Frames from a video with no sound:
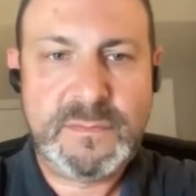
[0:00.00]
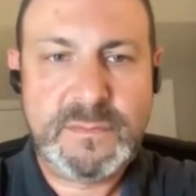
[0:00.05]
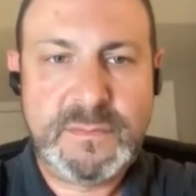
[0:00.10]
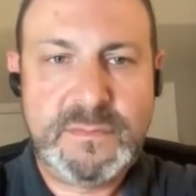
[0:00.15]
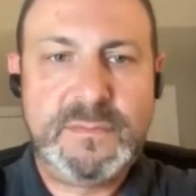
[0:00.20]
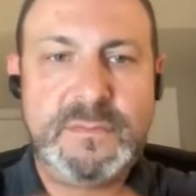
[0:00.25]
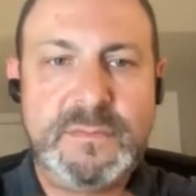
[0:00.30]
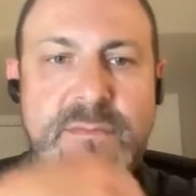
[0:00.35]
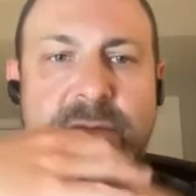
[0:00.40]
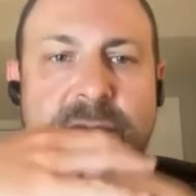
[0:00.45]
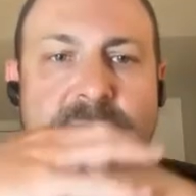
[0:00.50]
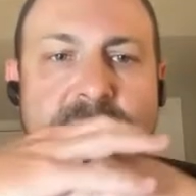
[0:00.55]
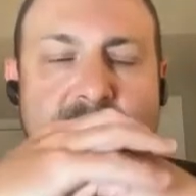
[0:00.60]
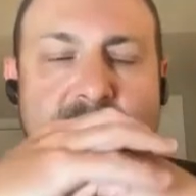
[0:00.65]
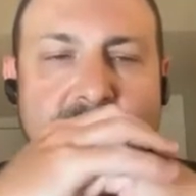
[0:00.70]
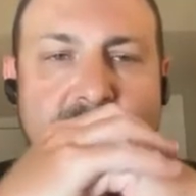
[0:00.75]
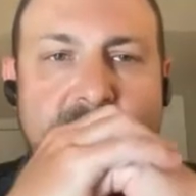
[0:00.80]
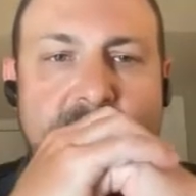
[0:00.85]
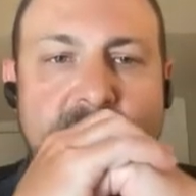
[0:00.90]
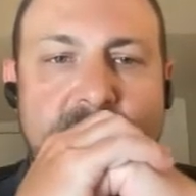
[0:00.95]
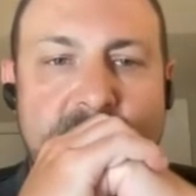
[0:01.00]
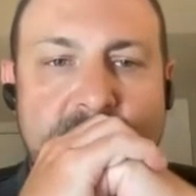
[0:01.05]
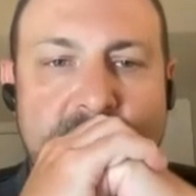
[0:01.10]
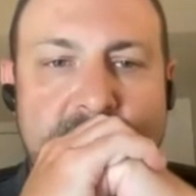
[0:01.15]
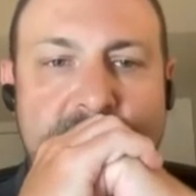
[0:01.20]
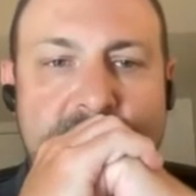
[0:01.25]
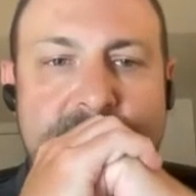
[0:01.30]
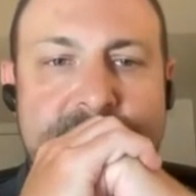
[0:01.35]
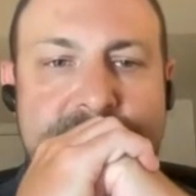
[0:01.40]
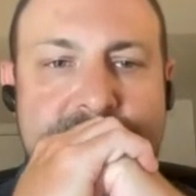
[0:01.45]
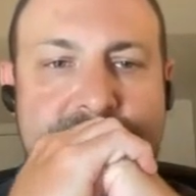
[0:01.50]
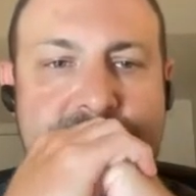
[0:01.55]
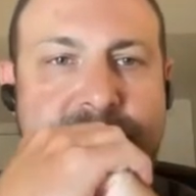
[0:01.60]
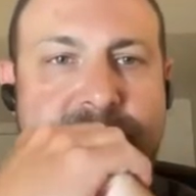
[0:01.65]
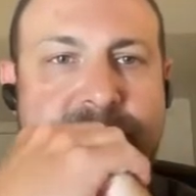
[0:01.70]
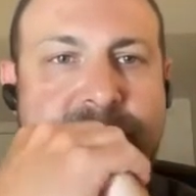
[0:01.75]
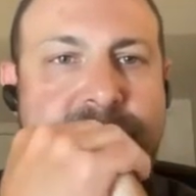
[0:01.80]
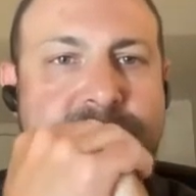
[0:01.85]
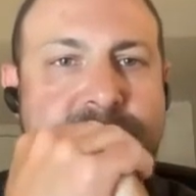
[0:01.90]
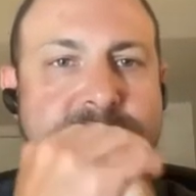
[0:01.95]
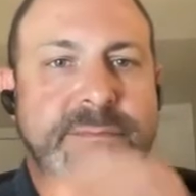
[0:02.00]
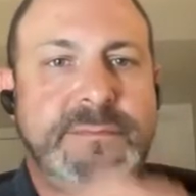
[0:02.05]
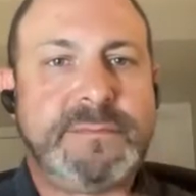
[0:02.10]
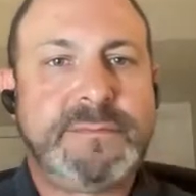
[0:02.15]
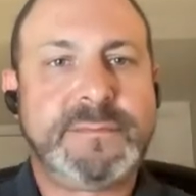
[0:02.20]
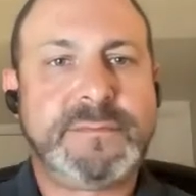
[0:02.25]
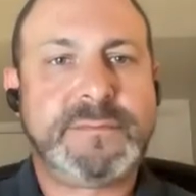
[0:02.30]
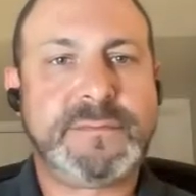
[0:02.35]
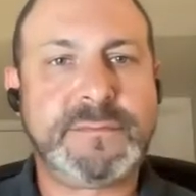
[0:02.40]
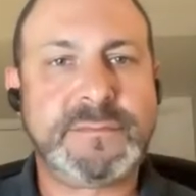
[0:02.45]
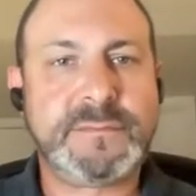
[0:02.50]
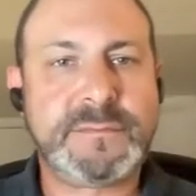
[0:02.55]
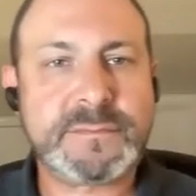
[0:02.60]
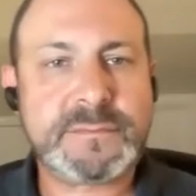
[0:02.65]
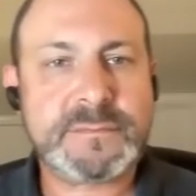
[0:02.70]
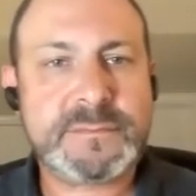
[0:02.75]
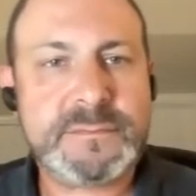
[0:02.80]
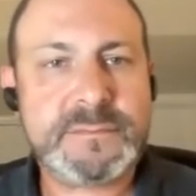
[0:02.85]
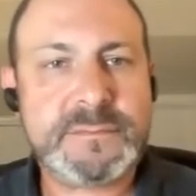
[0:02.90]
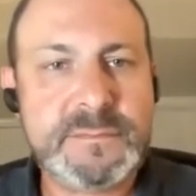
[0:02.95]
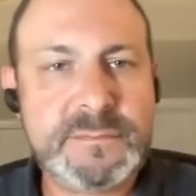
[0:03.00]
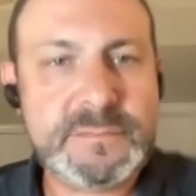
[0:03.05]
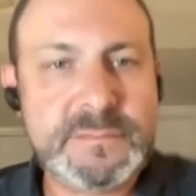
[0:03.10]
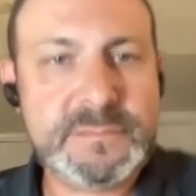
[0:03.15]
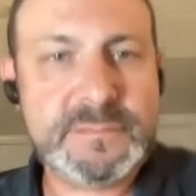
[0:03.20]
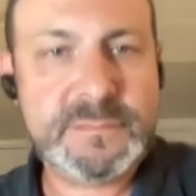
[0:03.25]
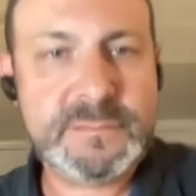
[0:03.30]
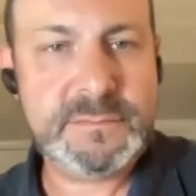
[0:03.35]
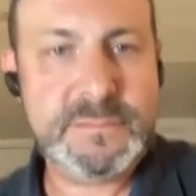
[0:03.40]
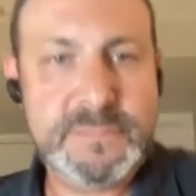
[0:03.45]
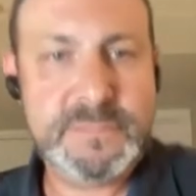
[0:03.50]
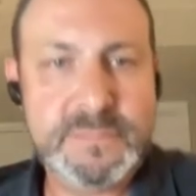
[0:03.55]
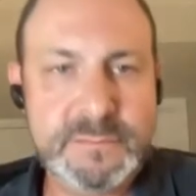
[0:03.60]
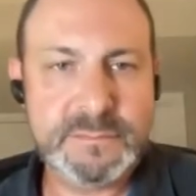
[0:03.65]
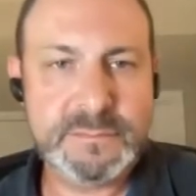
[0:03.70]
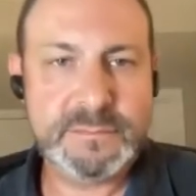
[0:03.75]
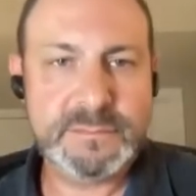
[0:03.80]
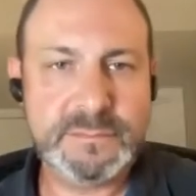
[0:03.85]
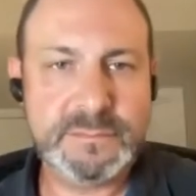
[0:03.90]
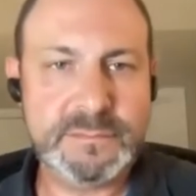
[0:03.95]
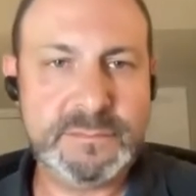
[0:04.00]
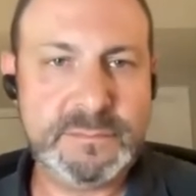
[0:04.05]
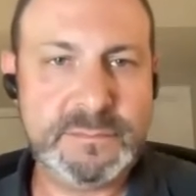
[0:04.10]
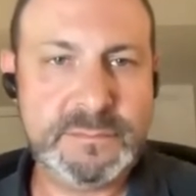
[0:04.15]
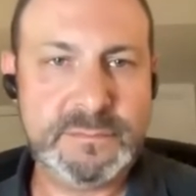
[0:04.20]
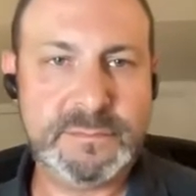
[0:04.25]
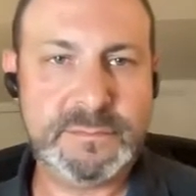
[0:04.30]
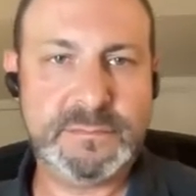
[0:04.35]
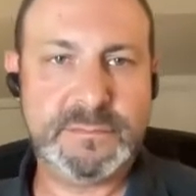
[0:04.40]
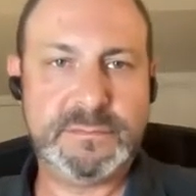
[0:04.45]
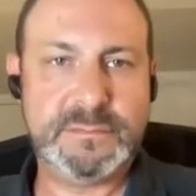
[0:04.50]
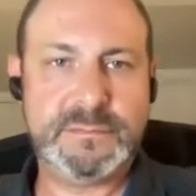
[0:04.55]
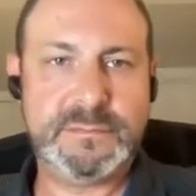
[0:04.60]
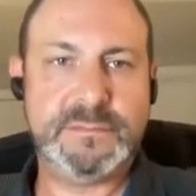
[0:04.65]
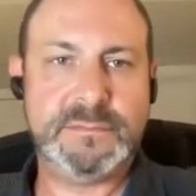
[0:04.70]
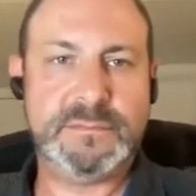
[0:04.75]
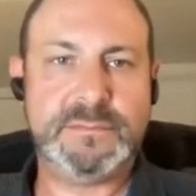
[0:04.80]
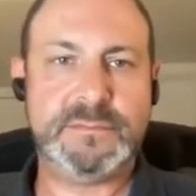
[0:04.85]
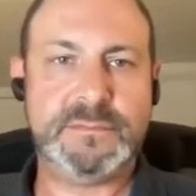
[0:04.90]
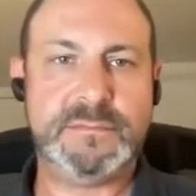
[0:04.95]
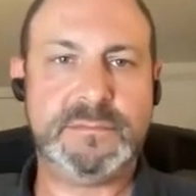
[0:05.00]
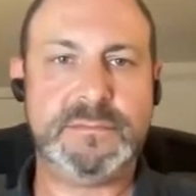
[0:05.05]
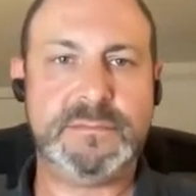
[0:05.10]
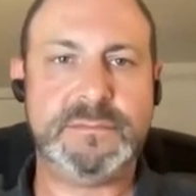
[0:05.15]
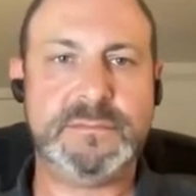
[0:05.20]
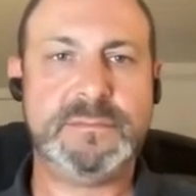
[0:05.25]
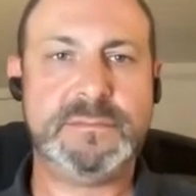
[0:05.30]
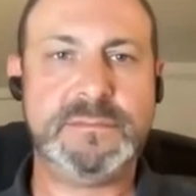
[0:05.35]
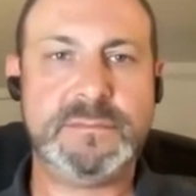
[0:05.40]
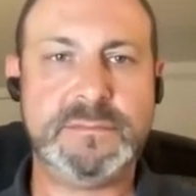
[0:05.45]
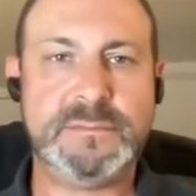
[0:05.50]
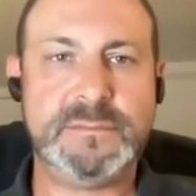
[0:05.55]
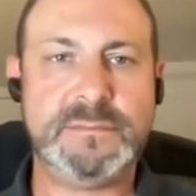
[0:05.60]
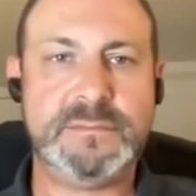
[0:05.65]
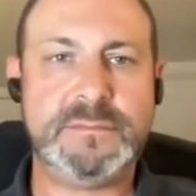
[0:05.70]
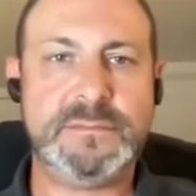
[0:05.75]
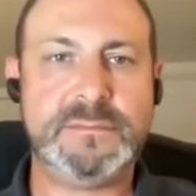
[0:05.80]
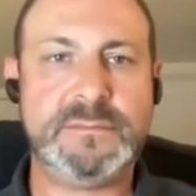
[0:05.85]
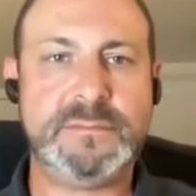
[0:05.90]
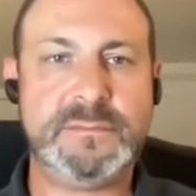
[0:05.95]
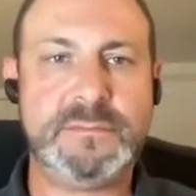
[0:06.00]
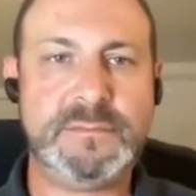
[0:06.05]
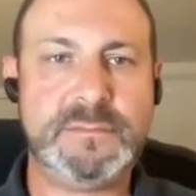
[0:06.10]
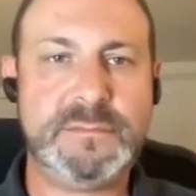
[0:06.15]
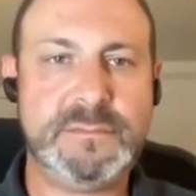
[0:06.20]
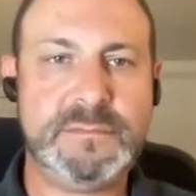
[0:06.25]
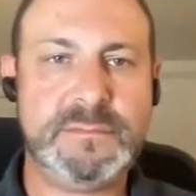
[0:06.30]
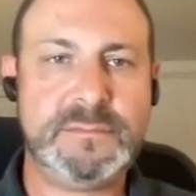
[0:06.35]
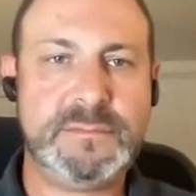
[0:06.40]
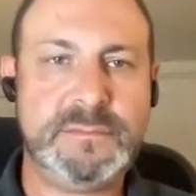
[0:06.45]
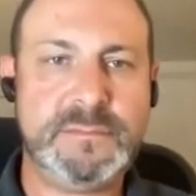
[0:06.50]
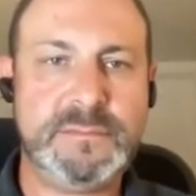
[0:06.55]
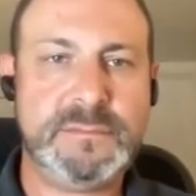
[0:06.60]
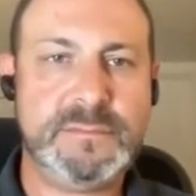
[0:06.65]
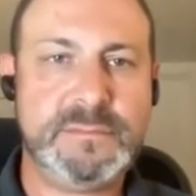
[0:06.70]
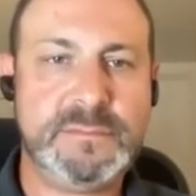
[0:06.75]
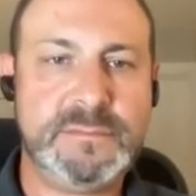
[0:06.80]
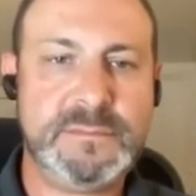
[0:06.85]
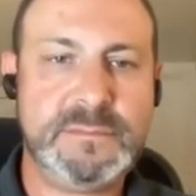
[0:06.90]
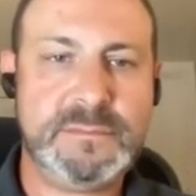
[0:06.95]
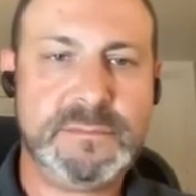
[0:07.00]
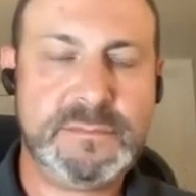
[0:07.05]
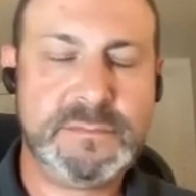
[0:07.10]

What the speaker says: The person shown says nothing.